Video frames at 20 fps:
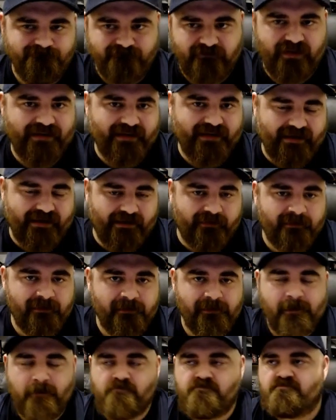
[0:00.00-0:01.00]
Again,
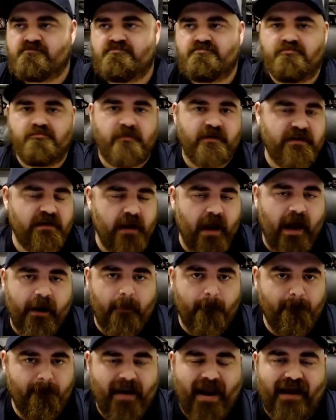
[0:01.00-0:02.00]
not a
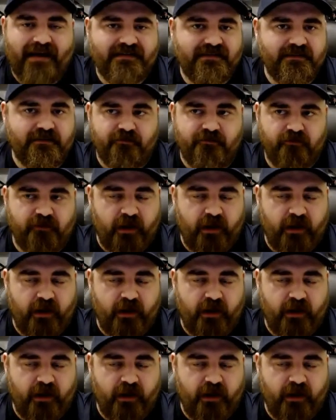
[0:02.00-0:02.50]
massive